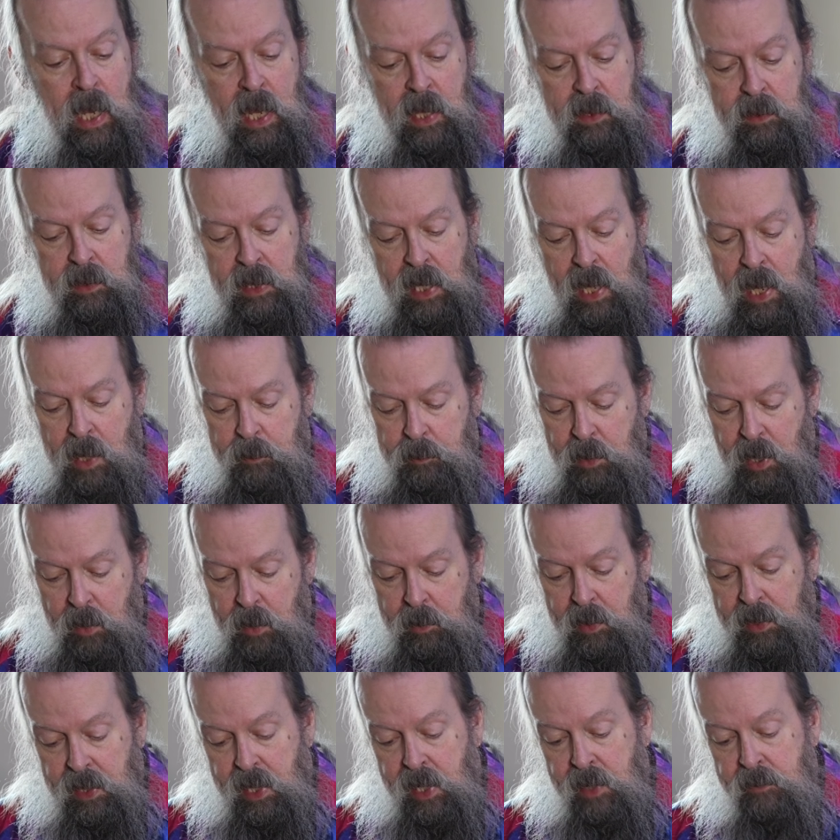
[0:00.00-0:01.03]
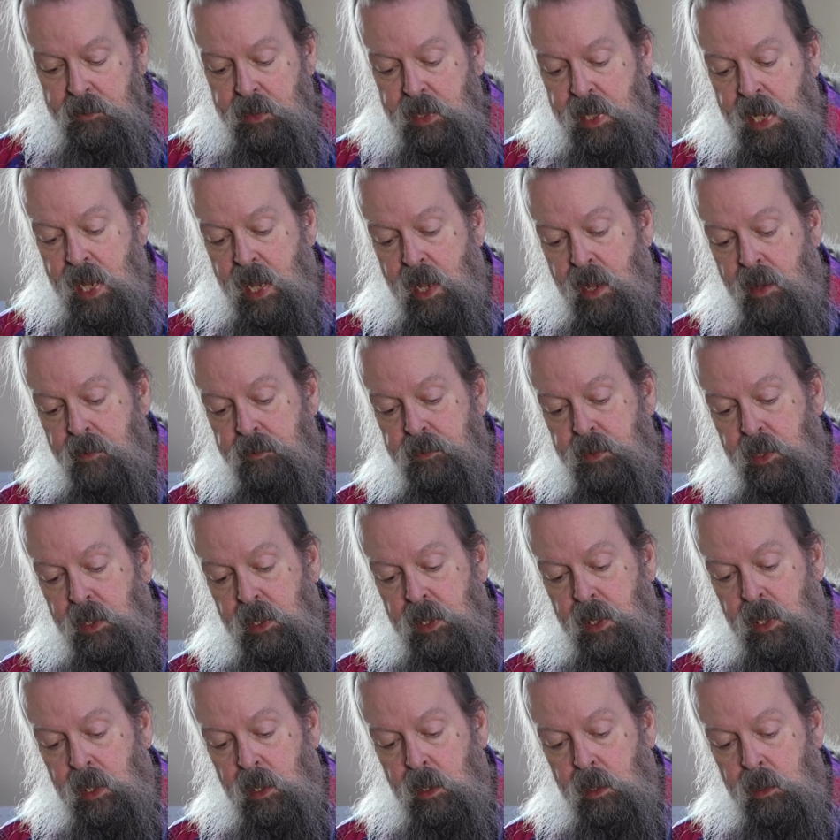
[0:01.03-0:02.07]
and by the way, they even have the
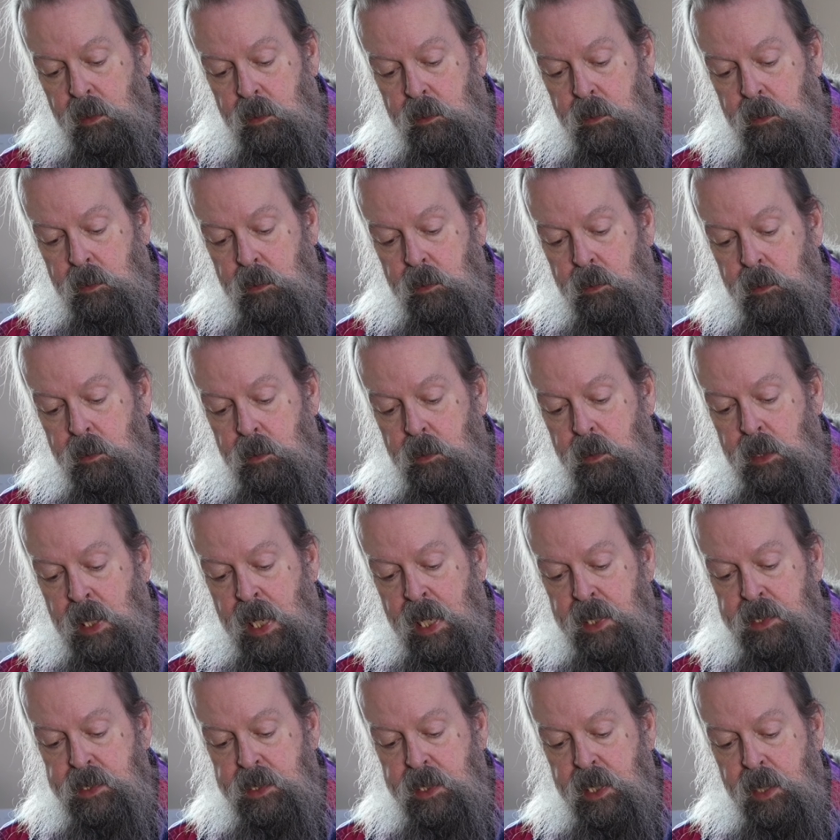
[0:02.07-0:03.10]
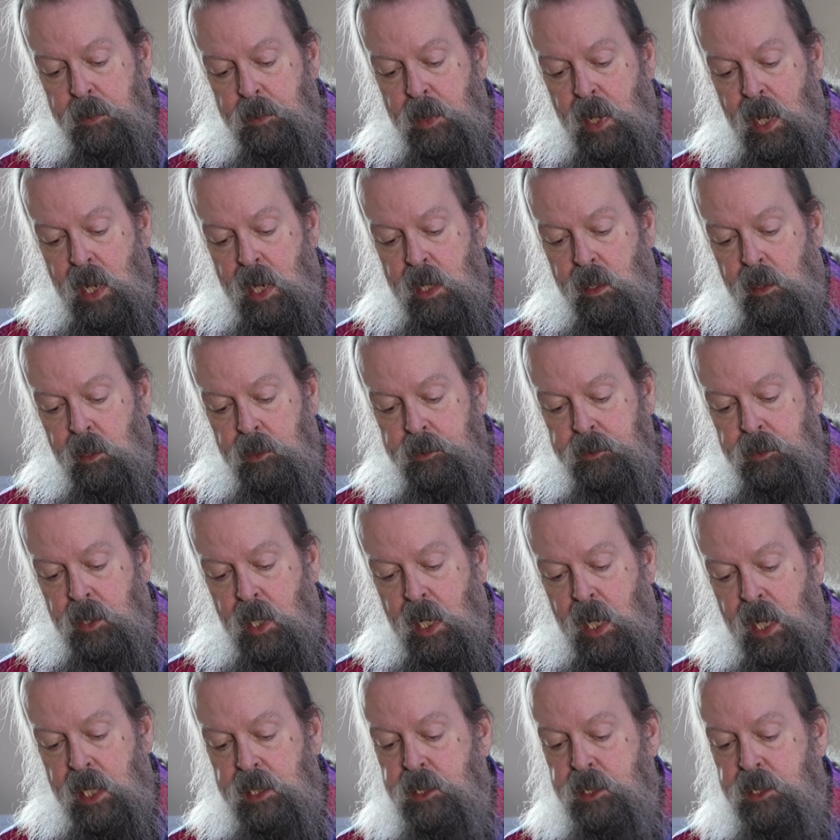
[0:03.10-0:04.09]
little HDMI ultra high